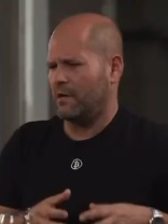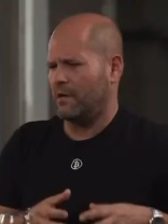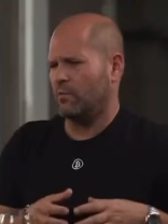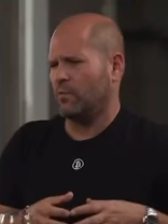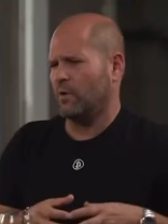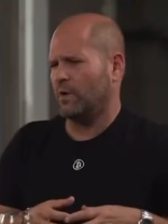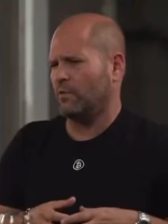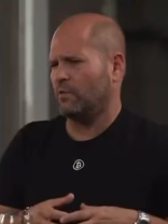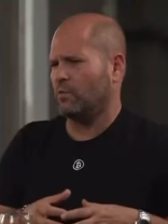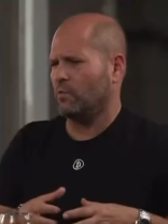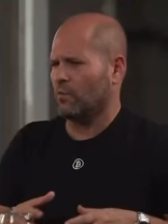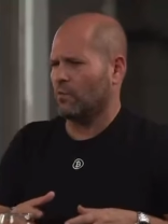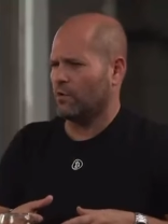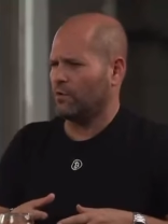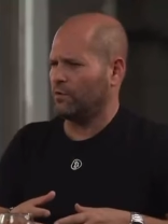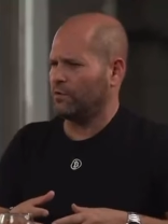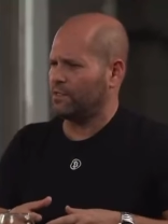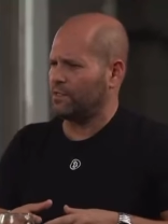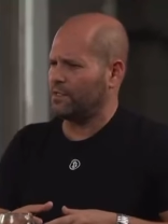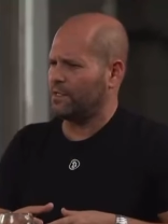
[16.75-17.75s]
And when the
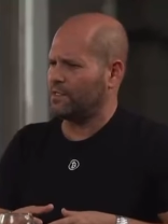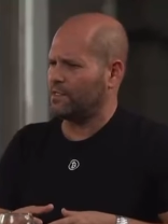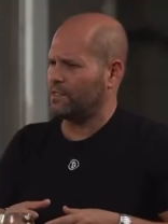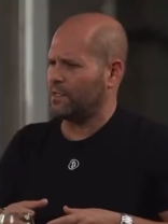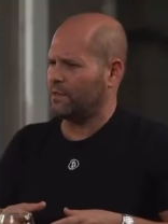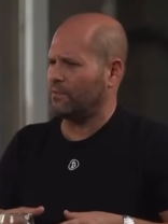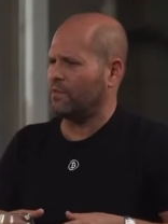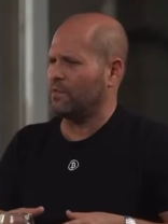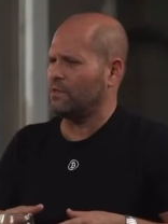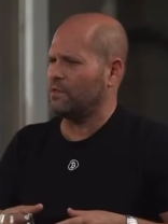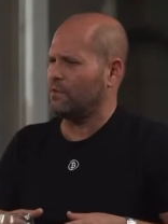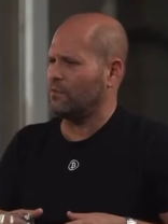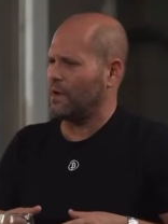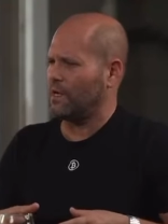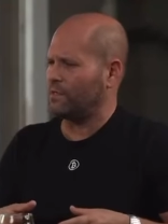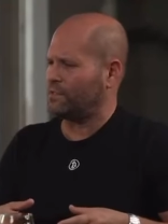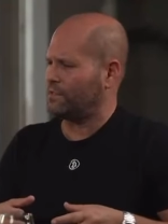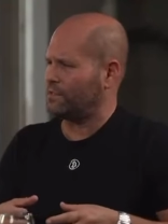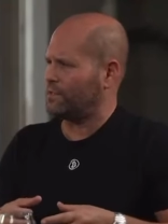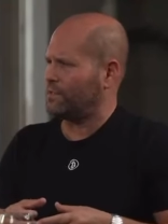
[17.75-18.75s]
world sees that the
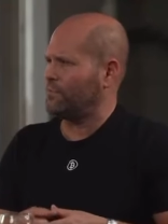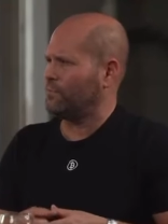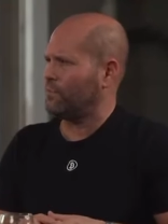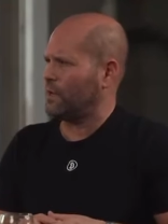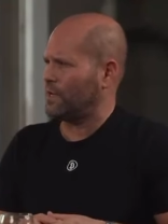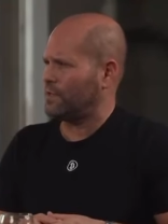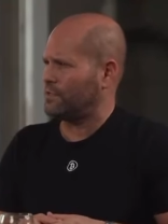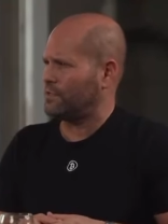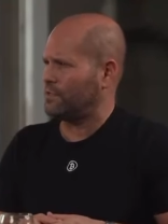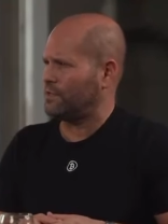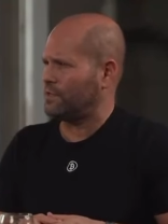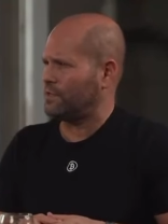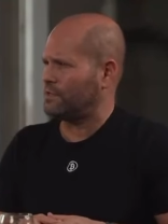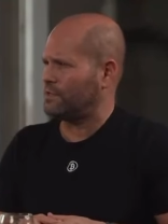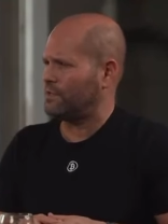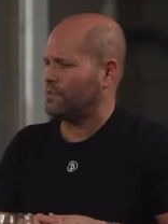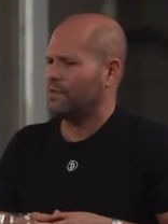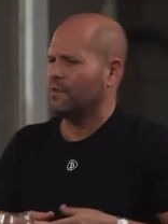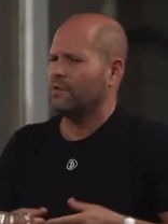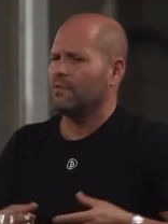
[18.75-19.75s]
US is embracing
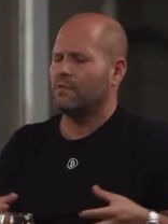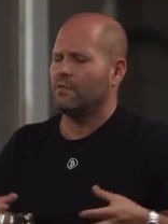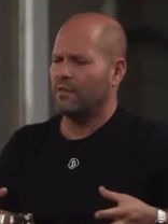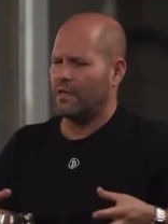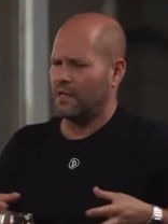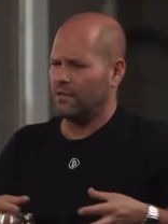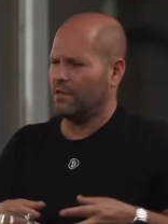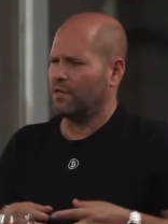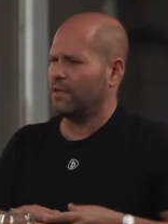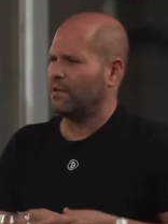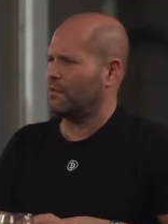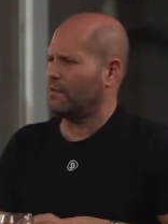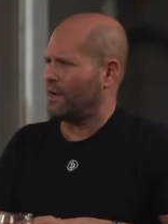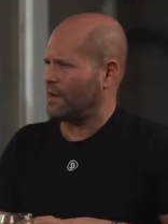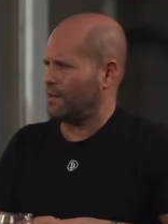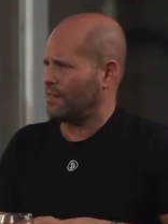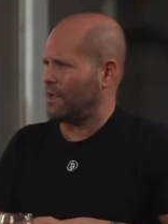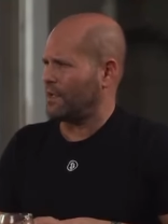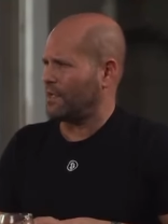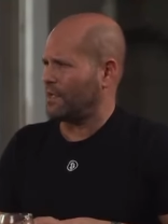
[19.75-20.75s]
this, then you get a lot
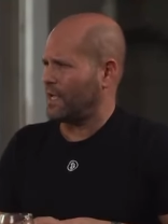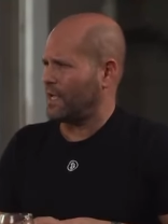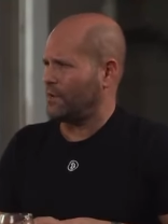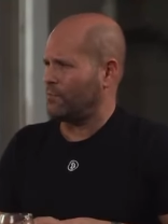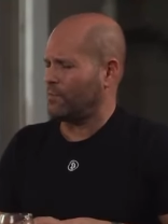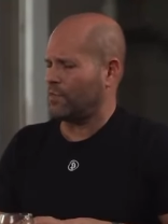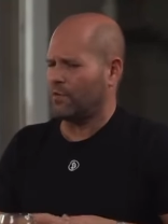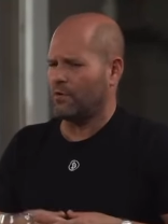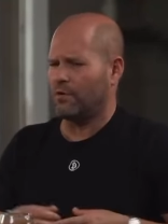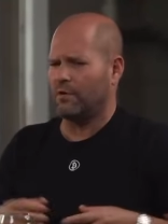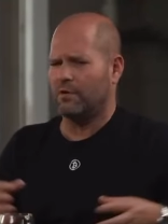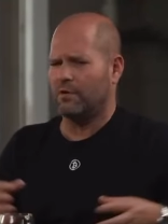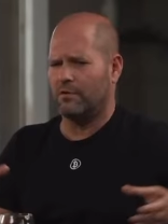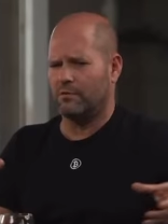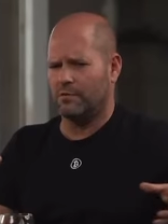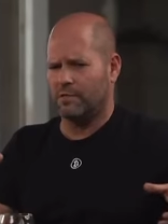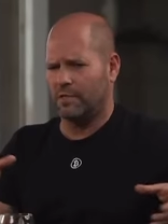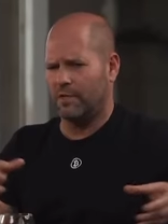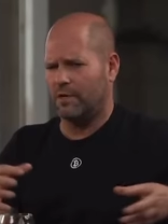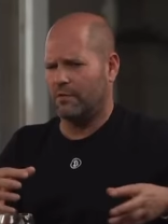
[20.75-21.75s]
of that game theory, and you'll
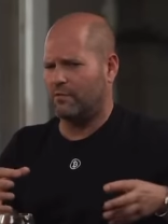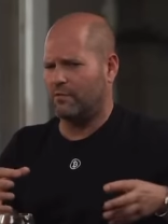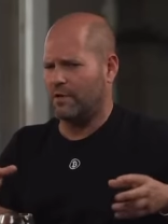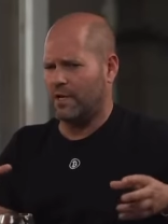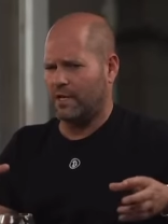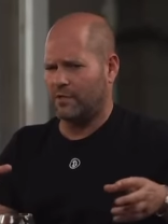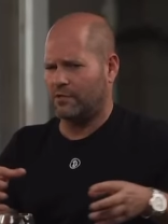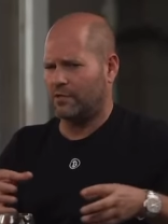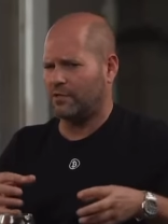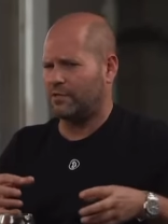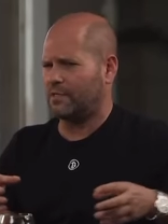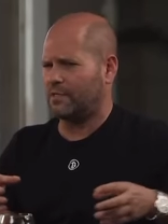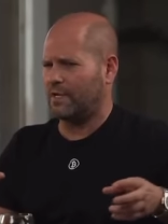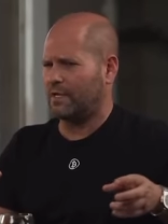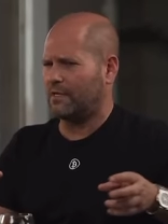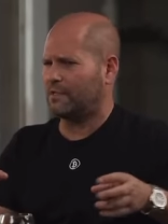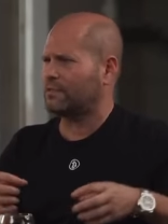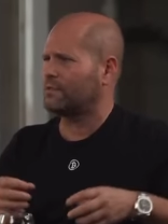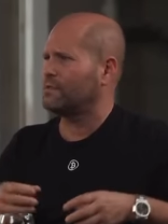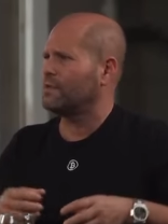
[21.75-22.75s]
see other nation
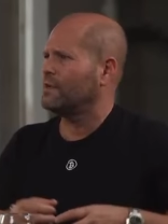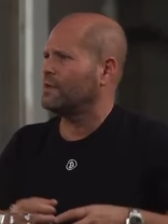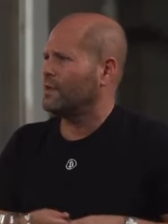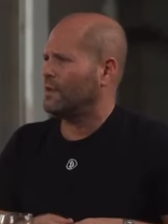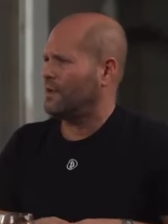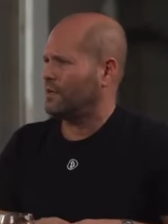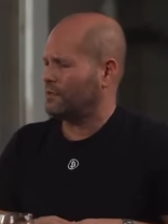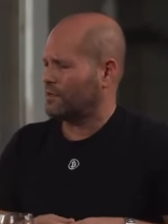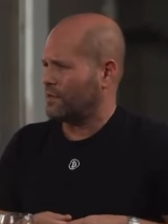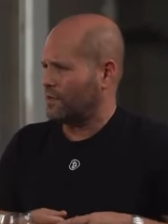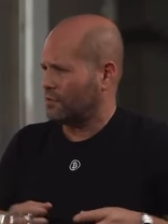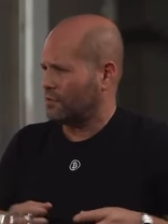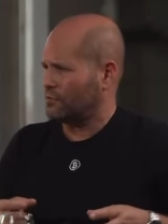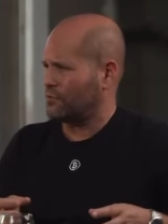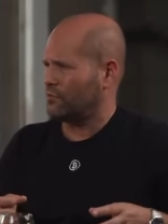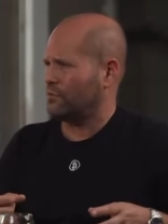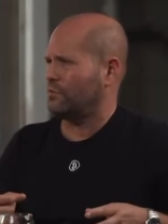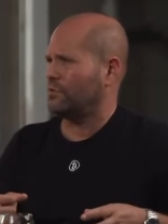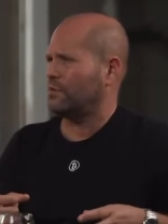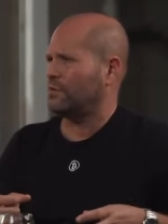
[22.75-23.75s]
states and
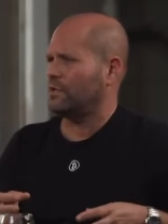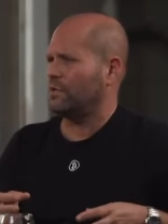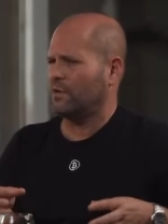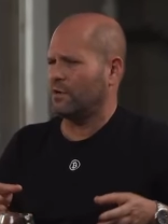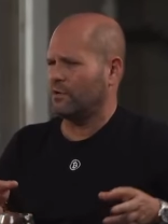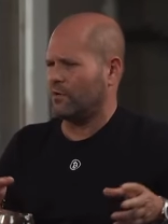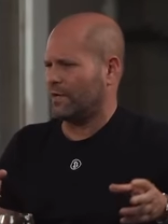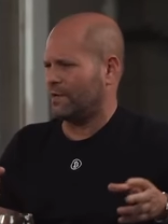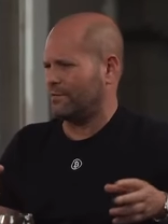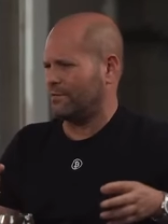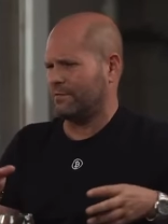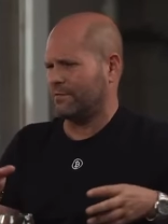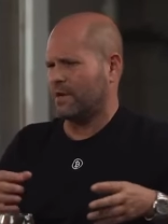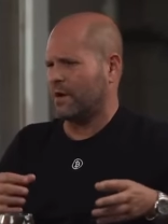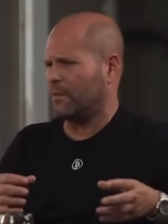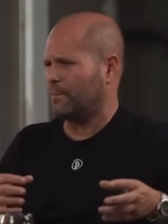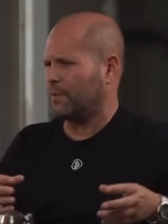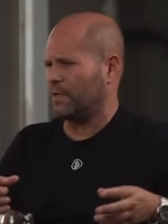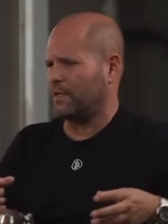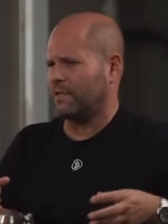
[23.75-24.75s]
country, and
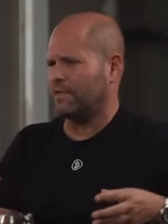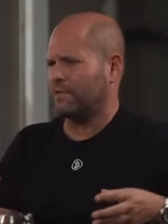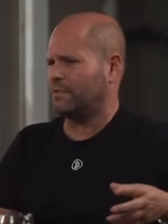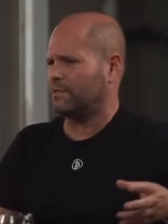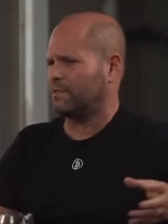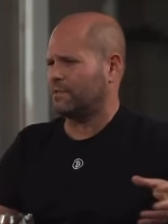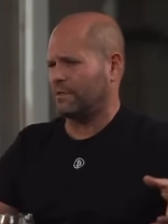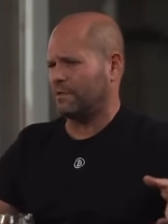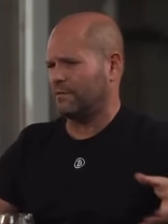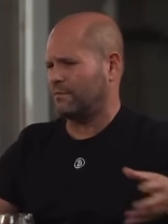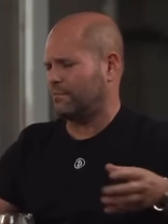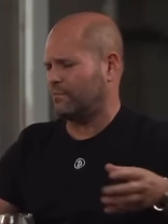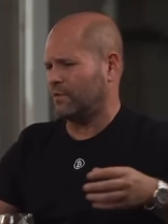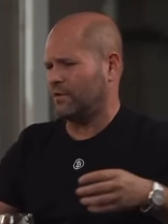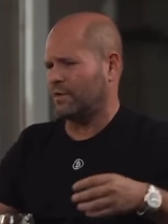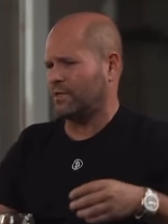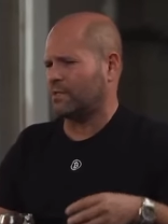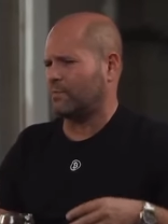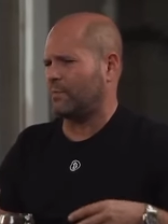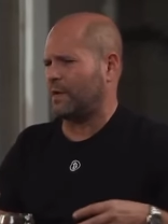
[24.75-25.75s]
companies and
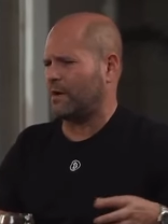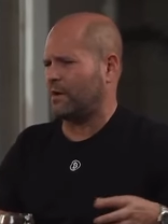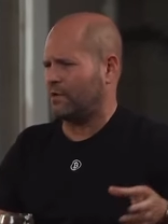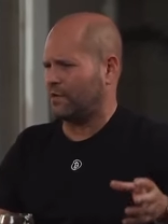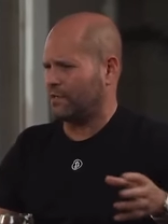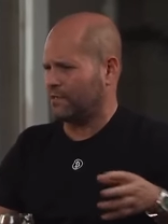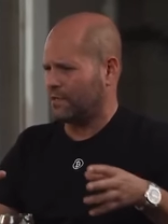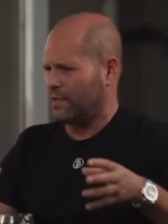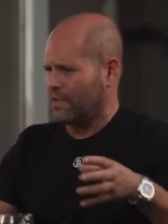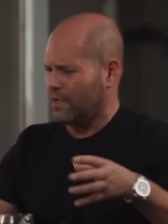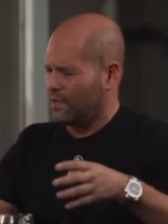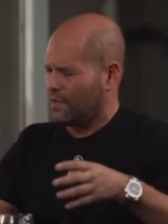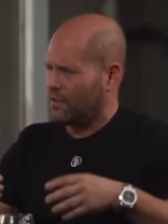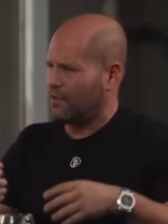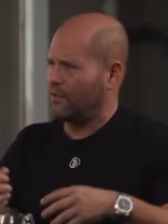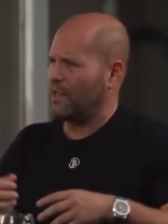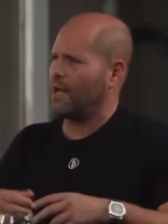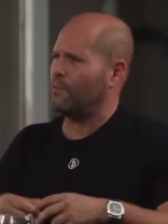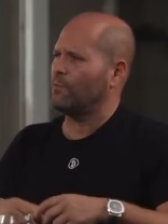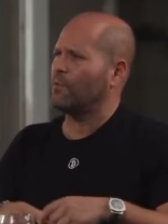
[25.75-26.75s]
municipalities
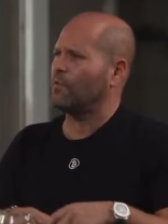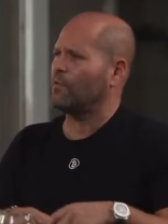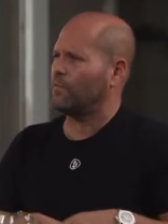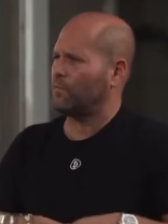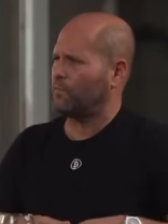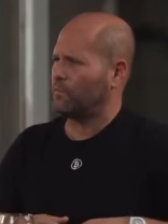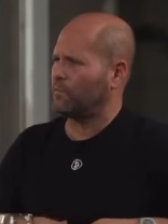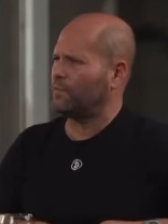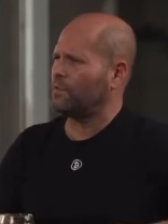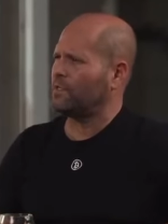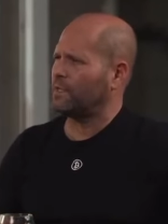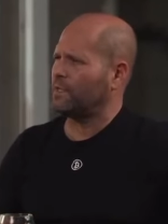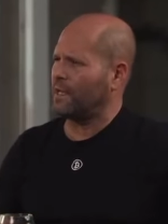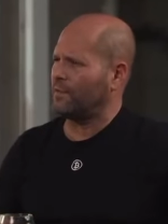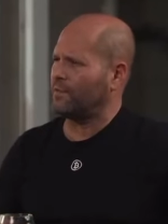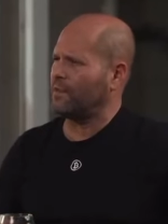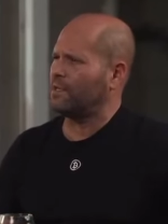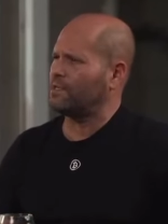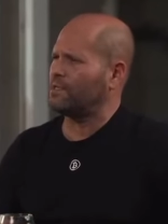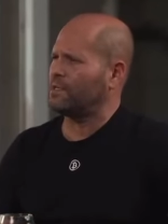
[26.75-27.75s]
clamor to
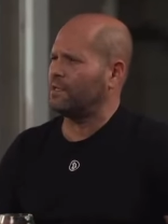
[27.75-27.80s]
get this.